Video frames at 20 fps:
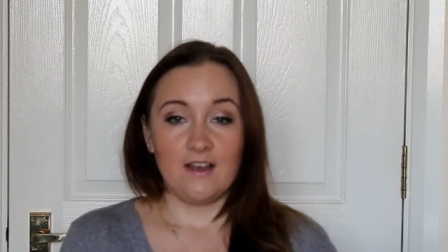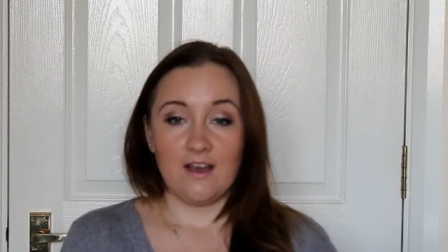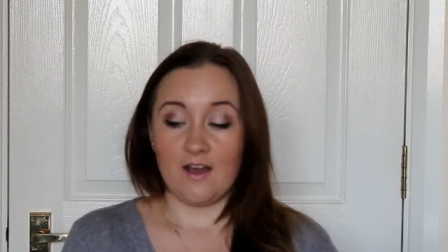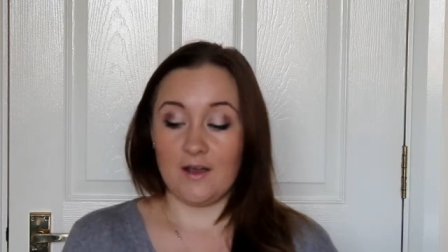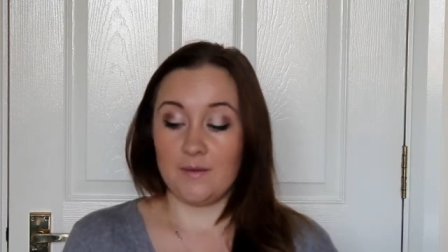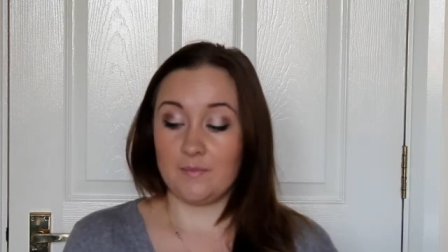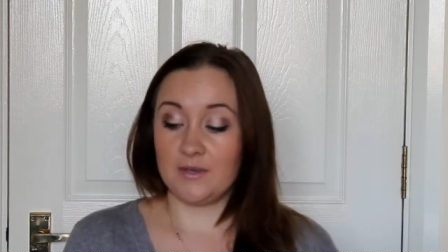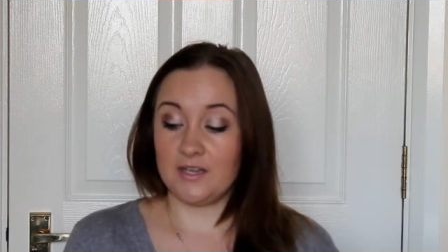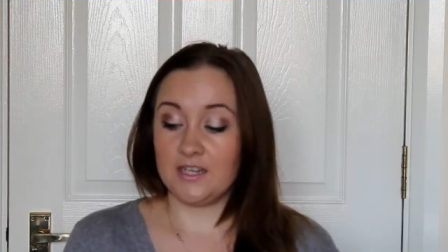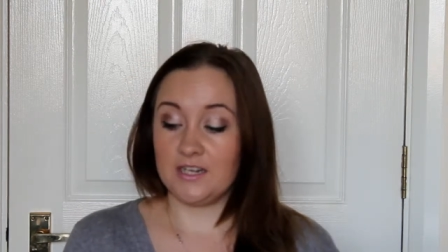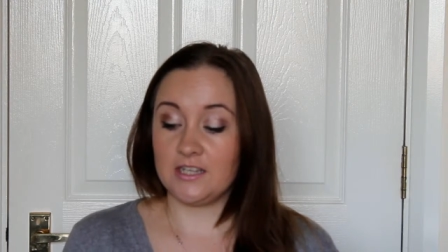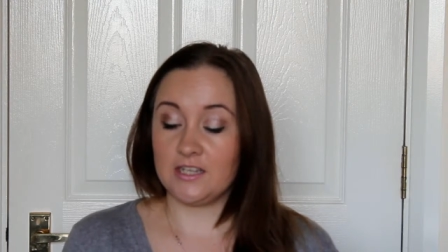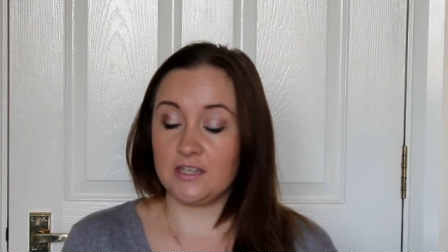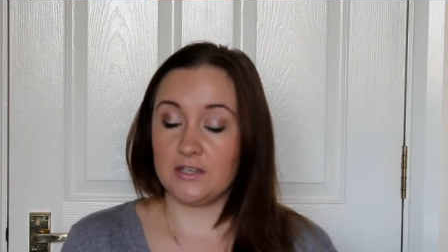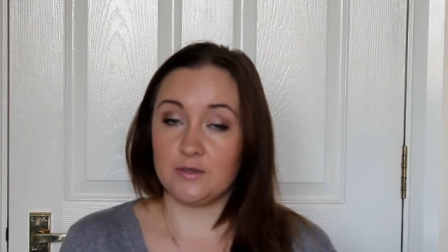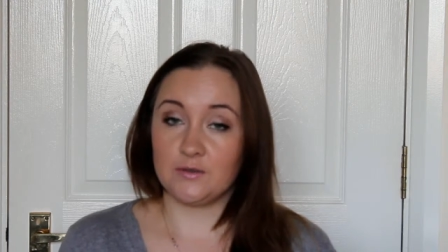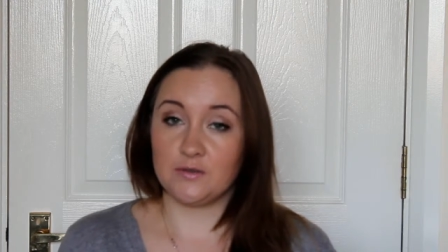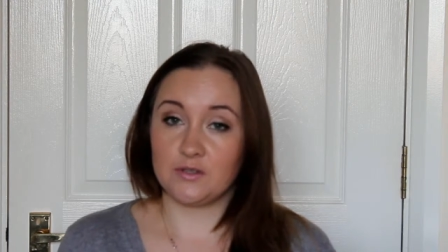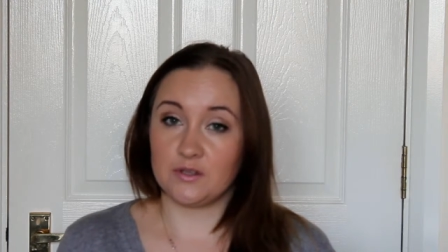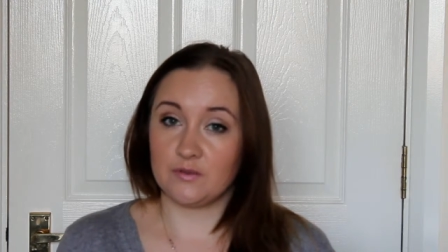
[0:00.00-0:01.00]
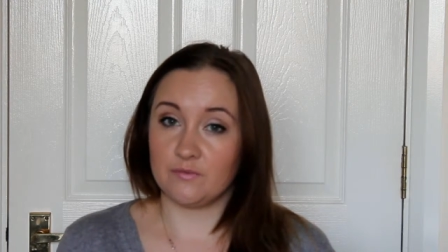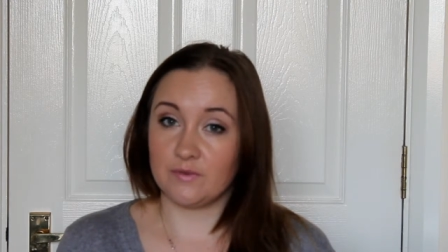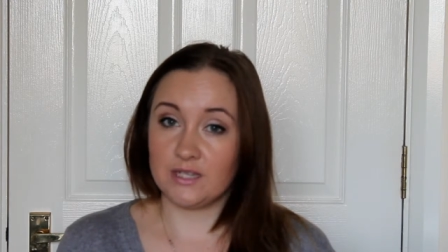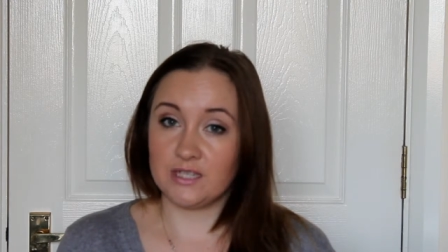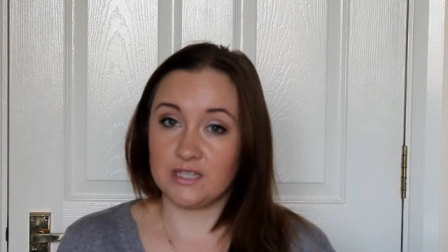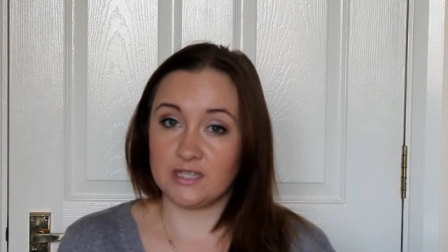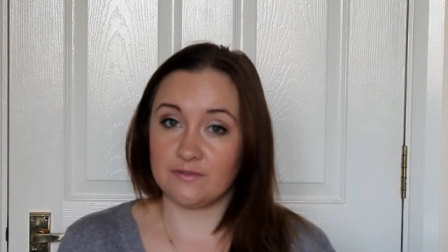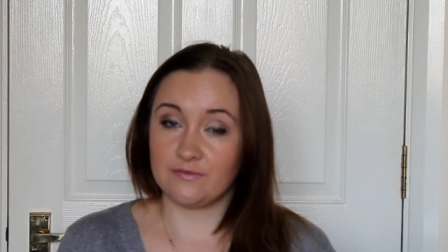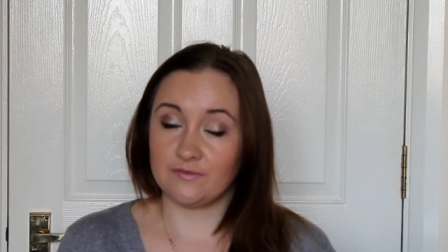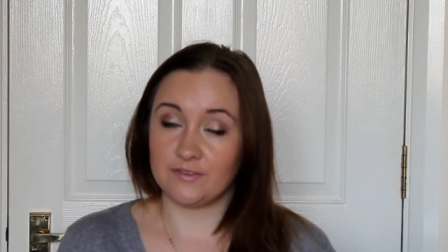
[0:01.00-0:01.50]
I'm going to use
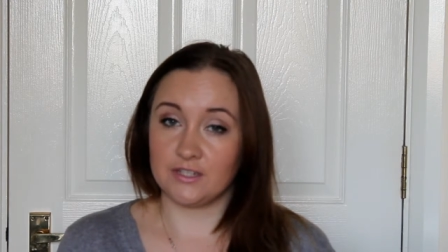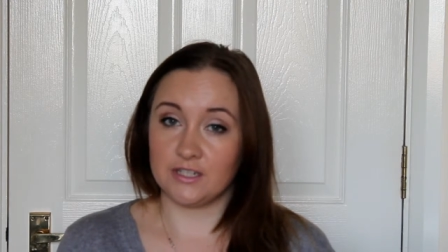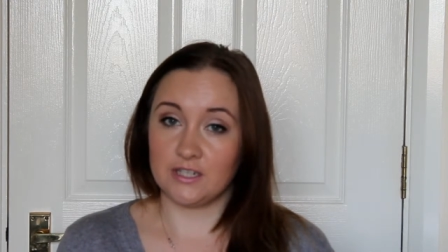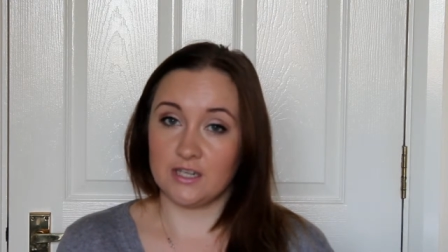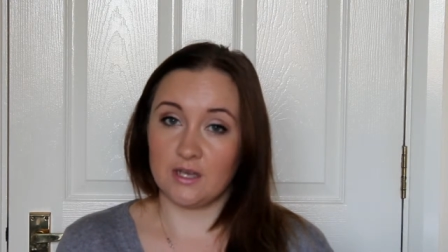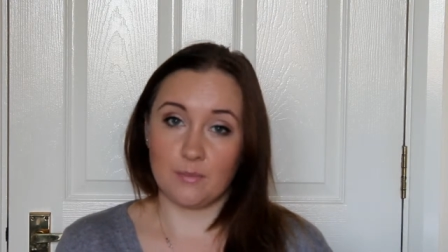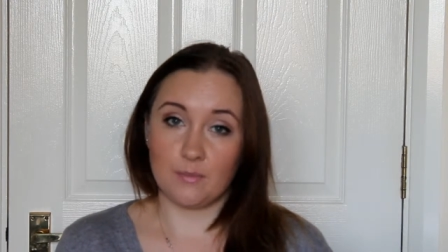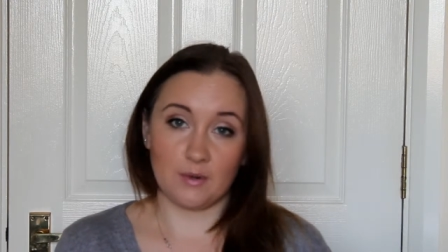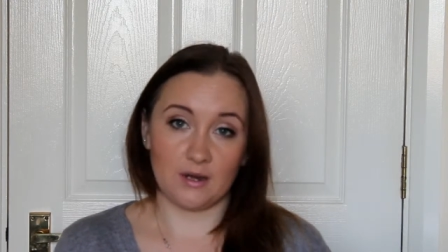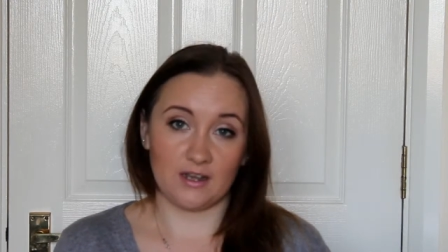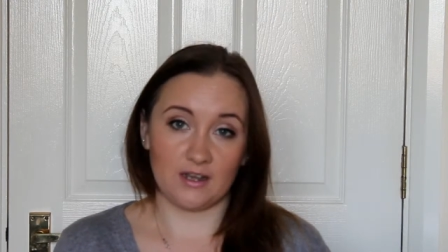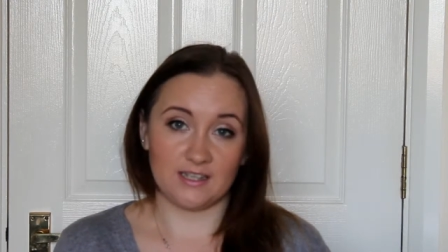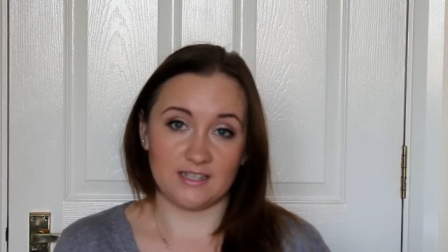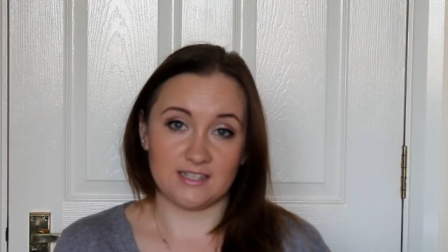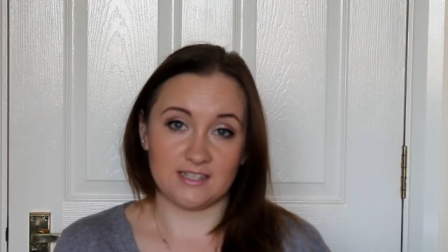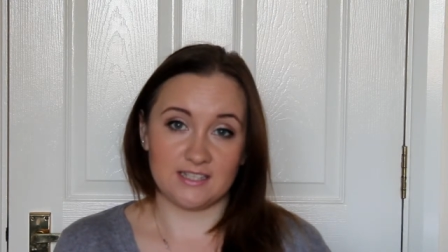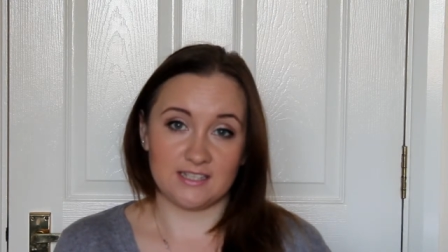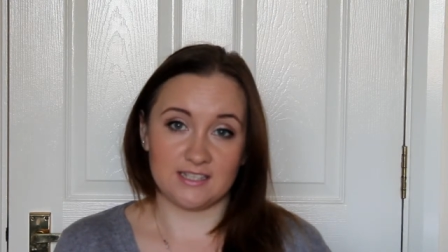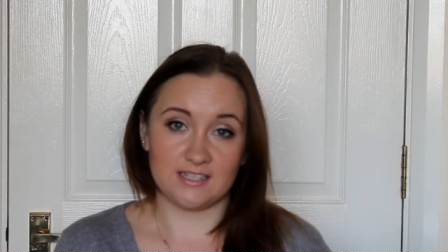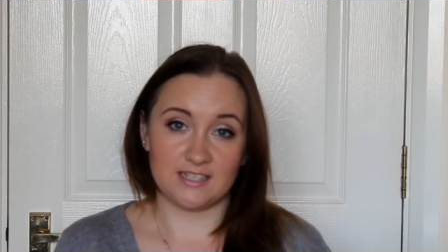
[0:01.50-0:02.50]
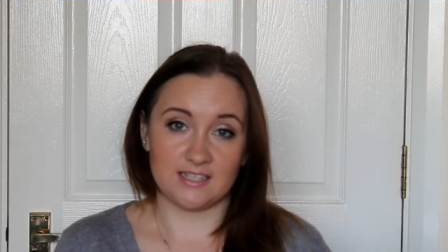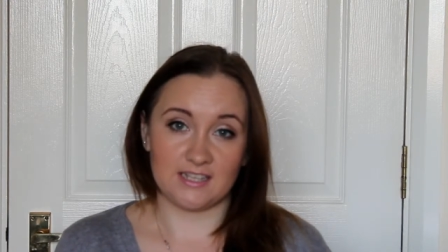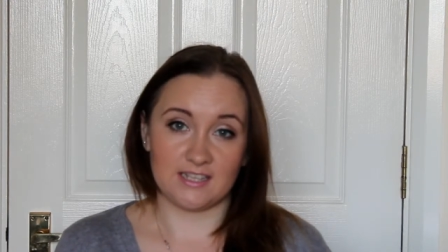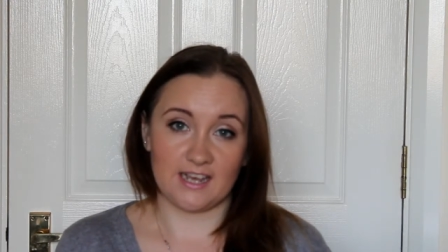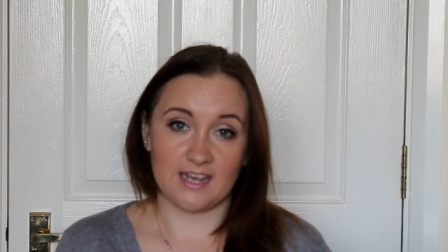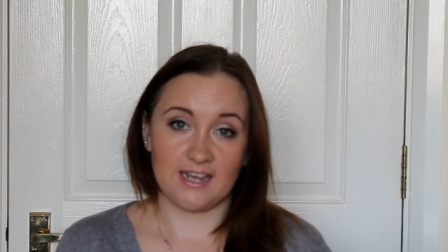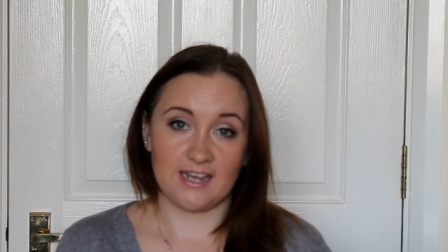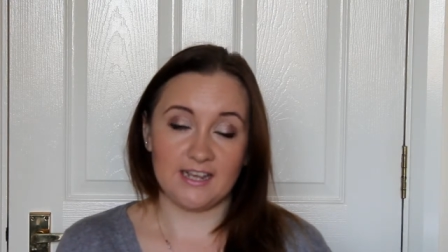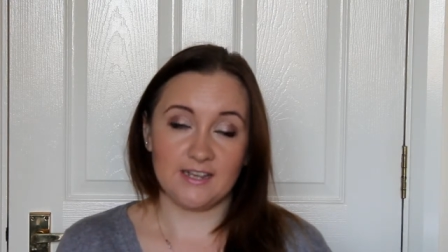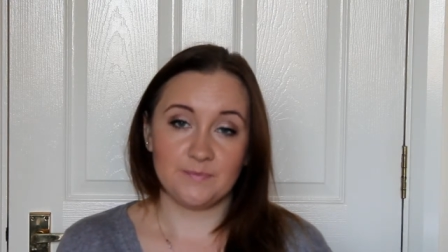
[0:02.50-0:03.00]
3 different appliances
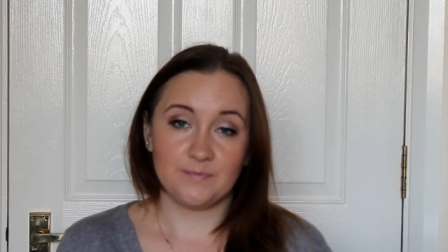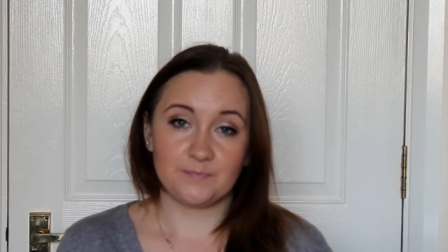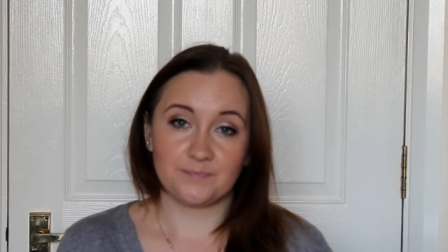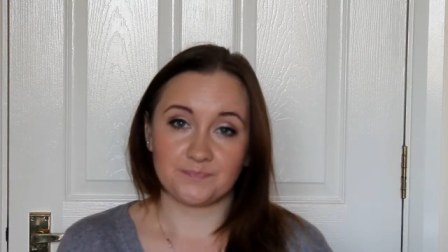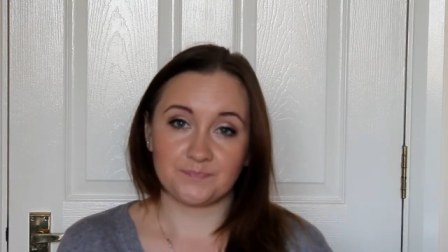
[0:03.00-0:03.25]
today